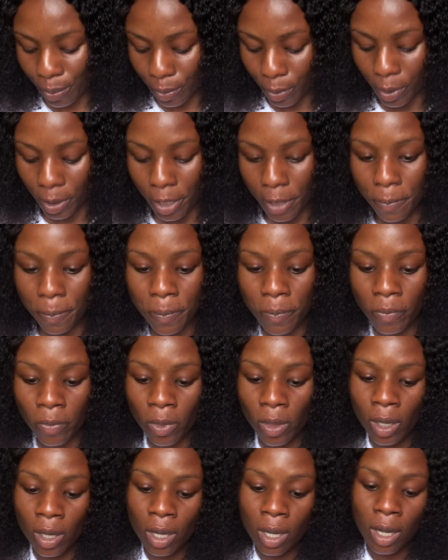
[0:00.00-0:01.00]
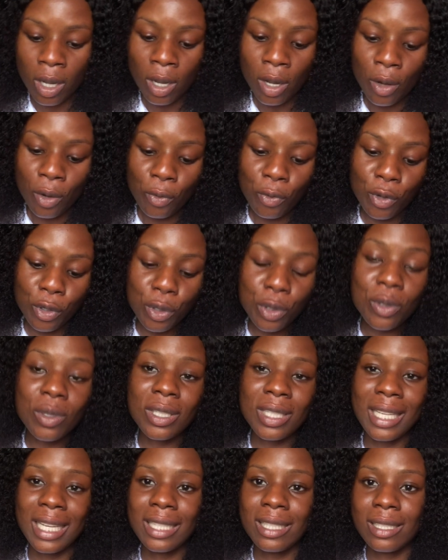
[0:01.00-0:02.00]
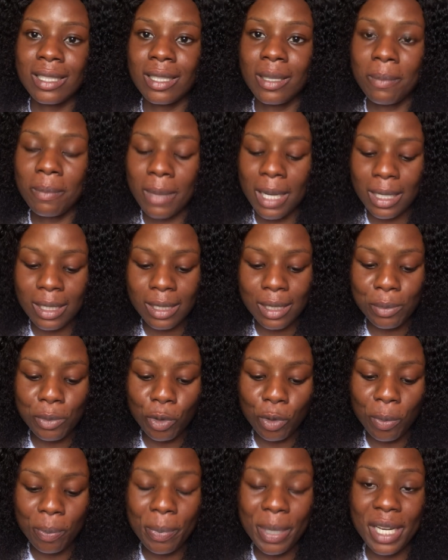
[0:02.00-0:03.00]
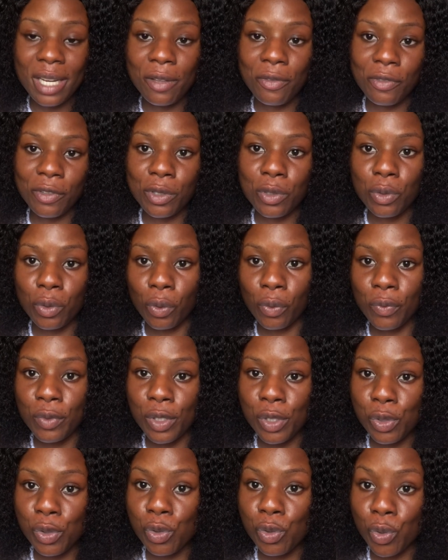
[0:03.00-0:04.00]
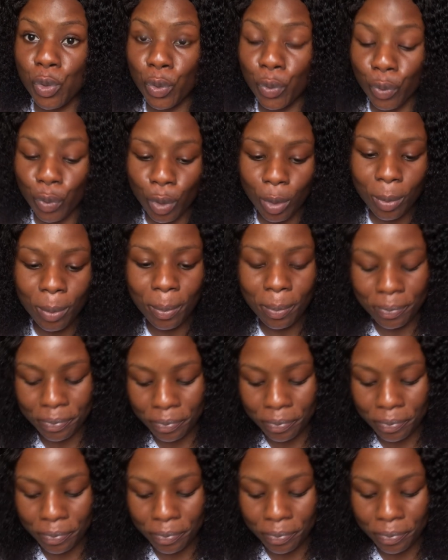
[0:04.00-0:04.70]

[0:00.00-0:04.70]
Okay, for you to get the maximum benefits of this scrub,